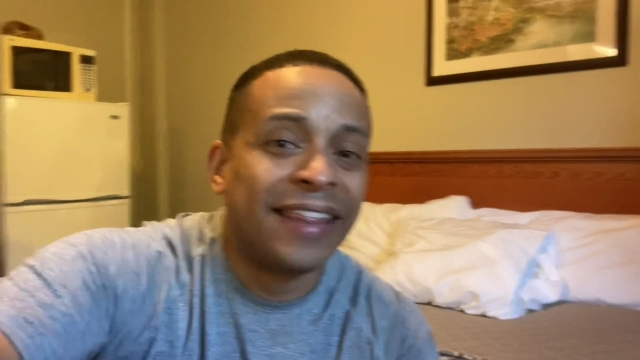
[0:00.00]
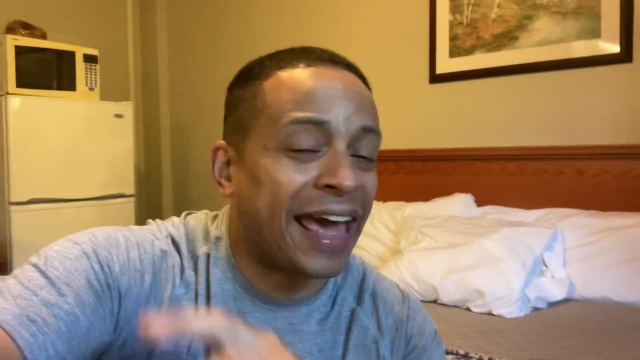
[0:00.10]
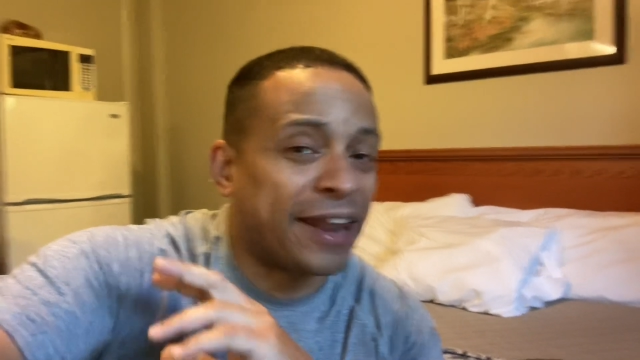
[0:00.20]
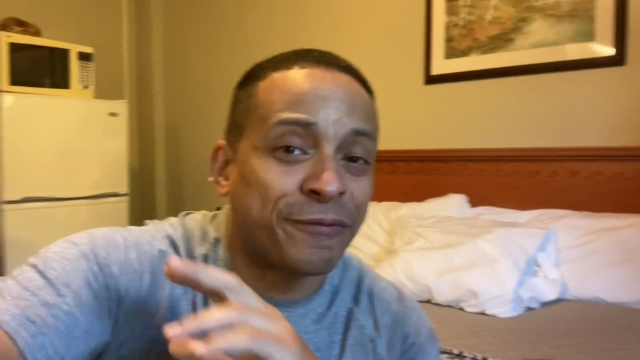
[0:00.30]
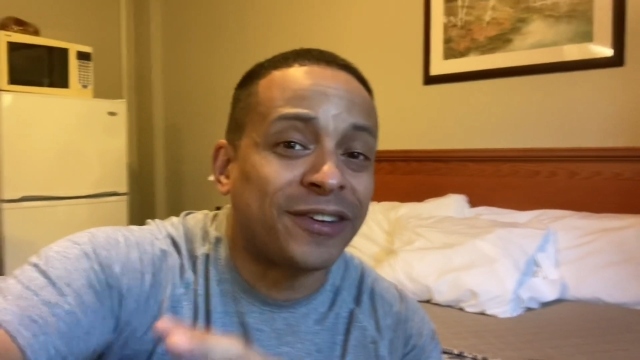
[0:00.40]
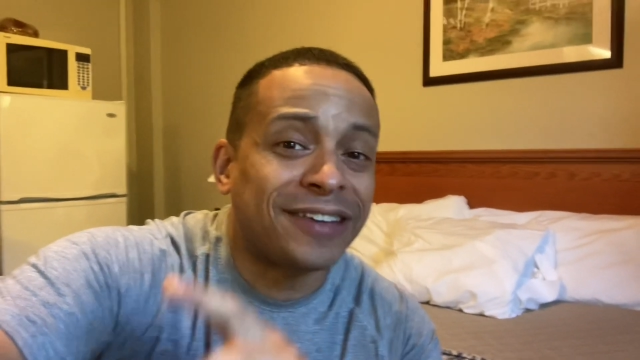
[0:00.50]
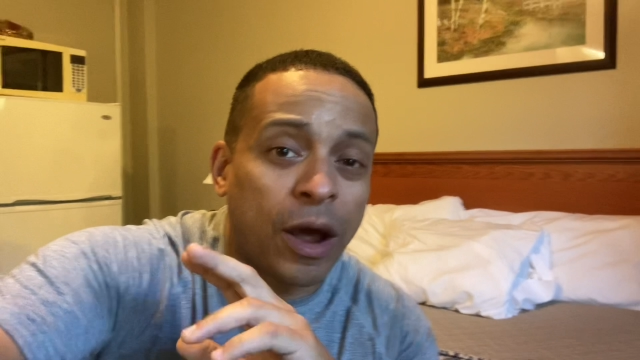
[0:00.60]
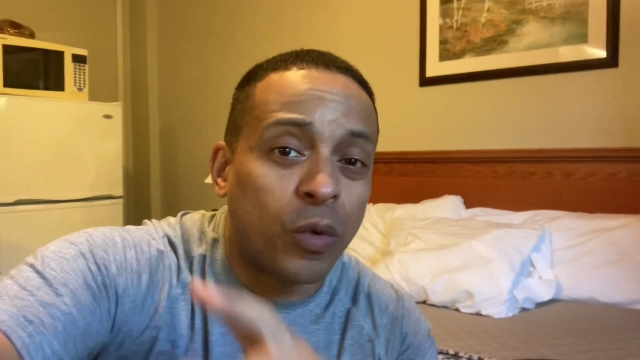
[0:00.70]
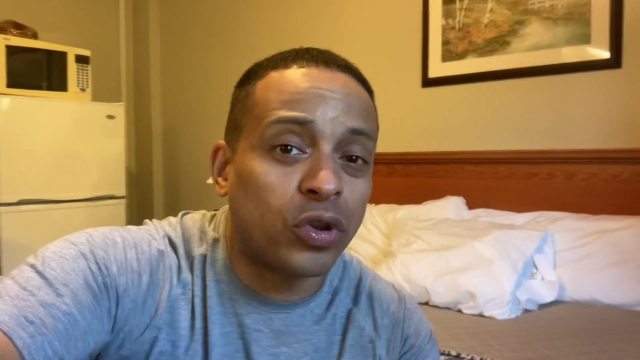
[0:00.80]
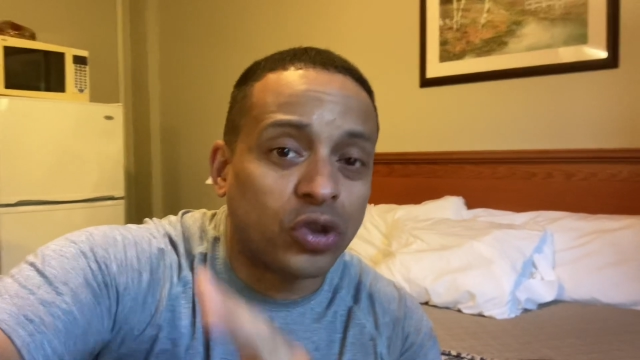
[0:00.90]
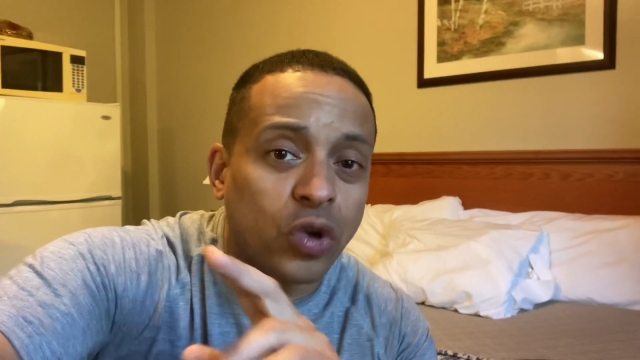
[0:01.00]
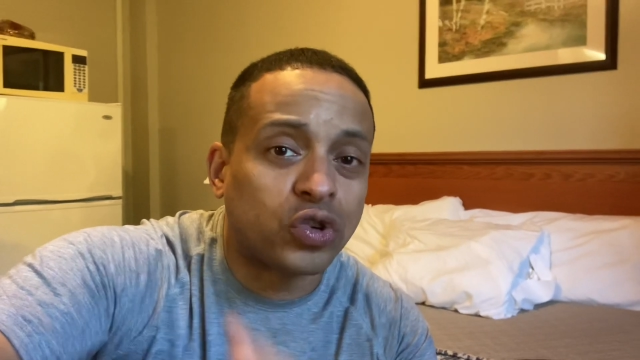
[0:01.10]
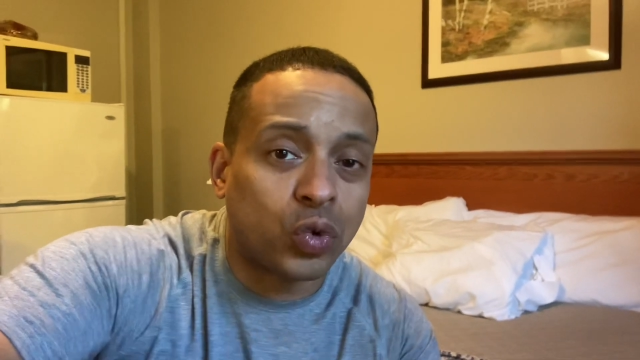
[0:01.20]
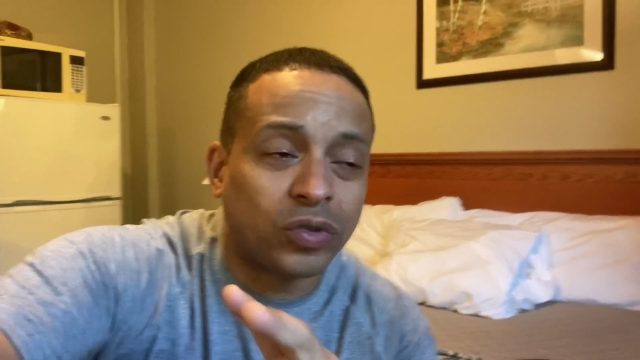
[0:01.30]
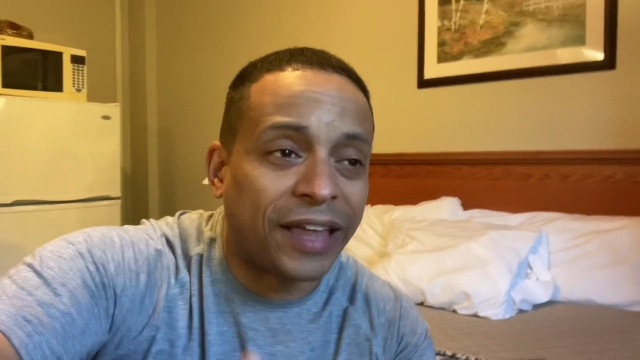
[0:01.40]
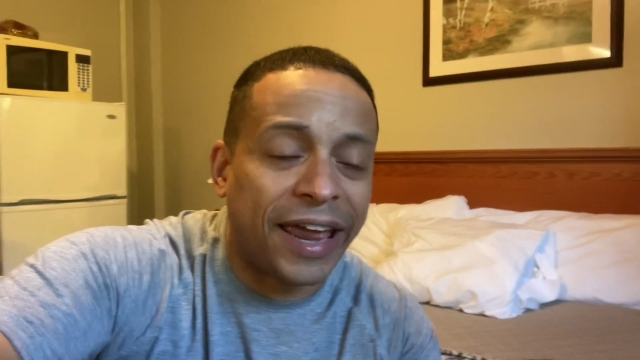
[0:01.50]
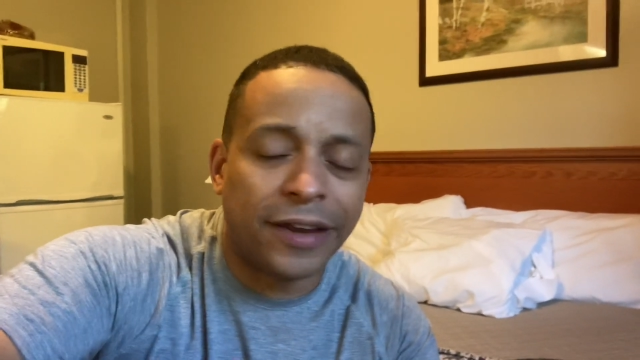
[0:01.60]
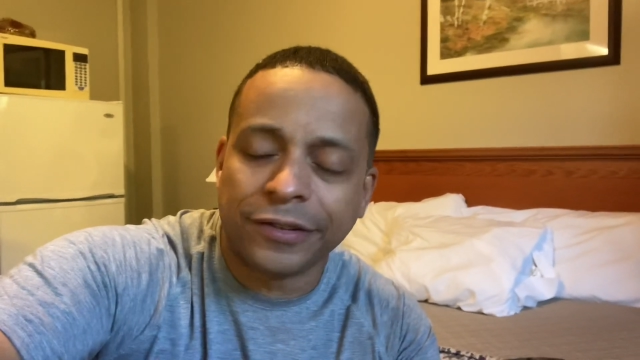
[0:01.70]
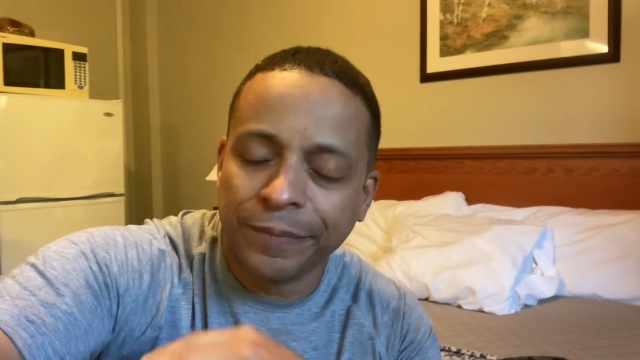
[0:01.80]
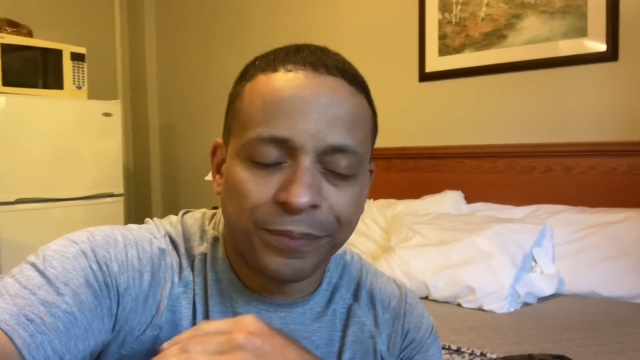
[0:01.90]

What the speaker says: That if it's not one of those two things,